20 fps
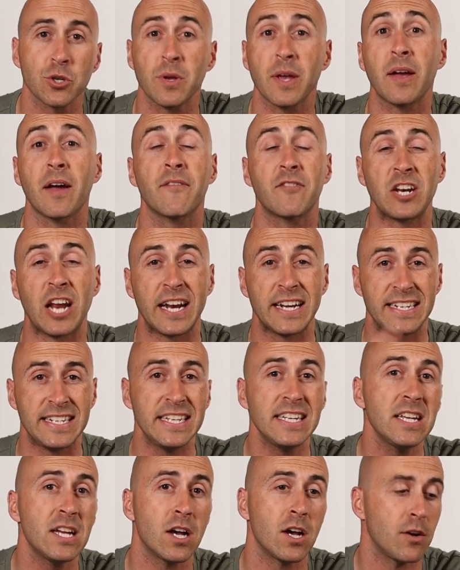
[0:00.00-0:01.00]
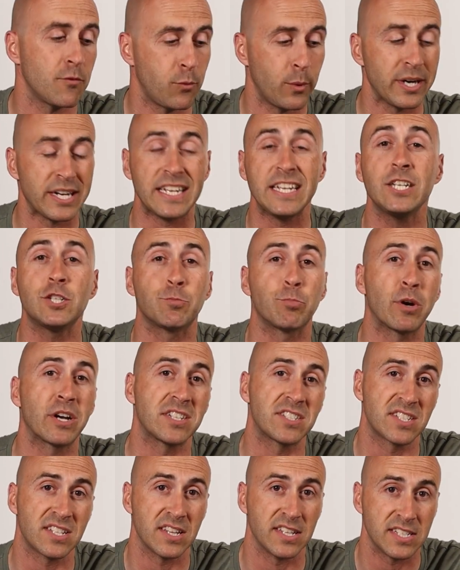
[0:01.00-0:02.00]
so you have an idea of what each
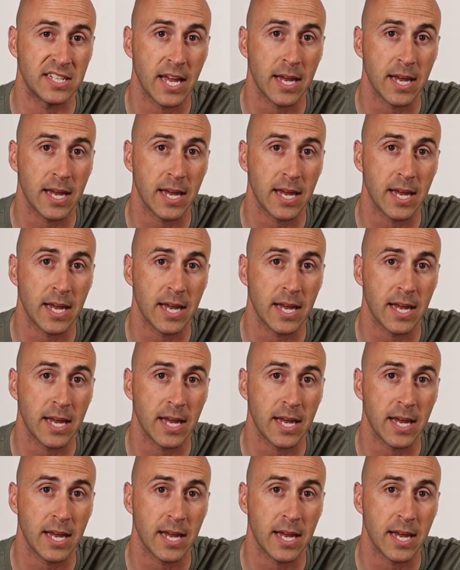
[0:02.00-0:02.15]
brings to the